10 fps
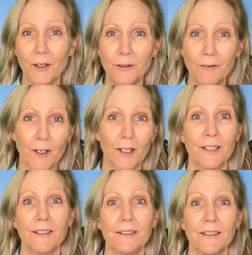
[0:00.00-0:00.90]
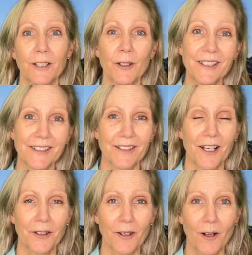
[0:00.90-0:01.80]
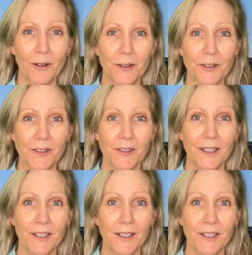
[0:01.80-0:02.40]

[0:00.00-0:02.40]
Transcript: over three thousand six hundred dollars,